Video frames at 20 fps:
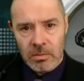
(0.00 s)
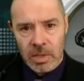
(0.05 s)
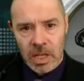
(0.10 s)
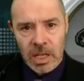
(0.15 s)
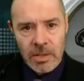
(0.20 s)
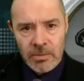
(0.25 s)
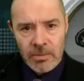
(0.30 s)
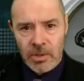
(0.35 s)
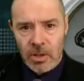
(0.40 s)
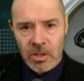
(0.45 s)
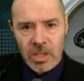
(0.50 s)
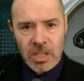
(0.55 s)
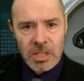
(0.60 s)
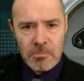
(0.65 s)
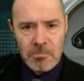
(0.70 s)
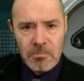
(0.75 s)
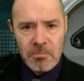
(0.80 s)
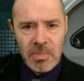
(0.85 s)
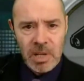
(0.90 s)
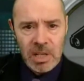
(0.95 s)
Even though there's
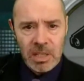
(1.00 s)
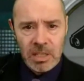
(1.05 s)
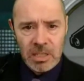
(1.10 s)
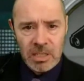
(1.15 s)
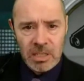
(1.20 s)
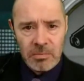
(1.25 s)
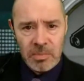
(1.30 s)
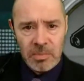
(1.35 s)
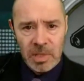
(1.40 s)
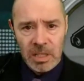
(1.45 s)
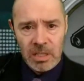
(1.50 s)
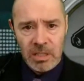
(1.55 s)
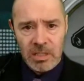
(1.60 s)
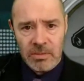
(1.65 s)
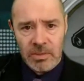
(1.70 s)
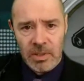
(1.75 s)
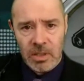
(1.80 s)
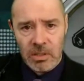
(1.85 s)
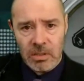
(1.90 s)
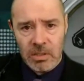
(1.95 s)
millions and millions of
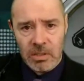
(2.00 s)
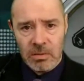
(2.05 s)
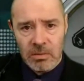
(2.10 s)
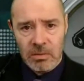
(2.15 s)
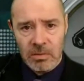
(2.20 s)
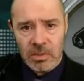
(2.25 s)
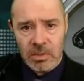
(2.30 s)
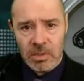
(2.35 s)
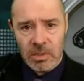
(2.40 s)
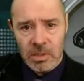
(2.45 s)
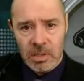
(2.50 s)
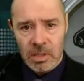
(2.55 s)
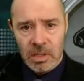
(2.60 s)
articles,